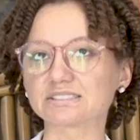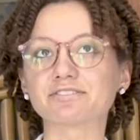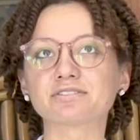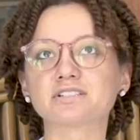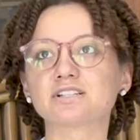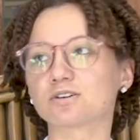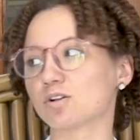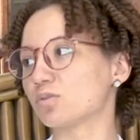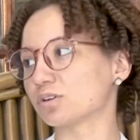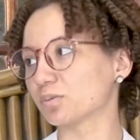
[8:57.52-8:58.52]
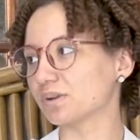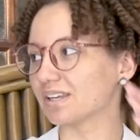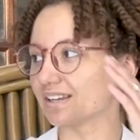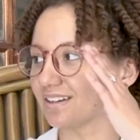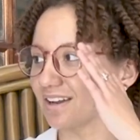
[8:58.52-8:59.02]
Definitely a role model. We
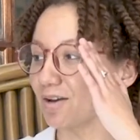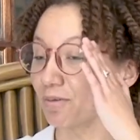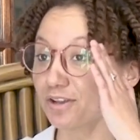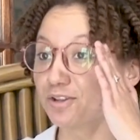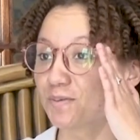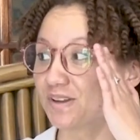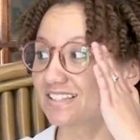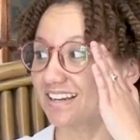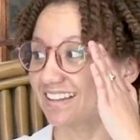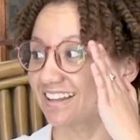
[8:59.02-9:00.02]
need queens like